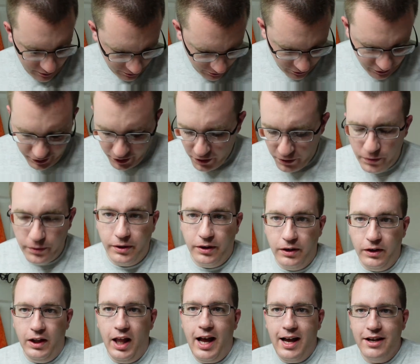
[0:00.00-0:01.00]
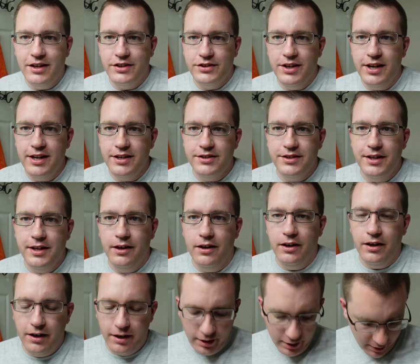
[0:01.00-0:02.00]
So there are a lot of scents that
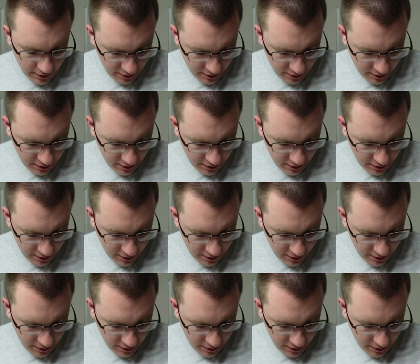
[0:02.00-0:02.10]
are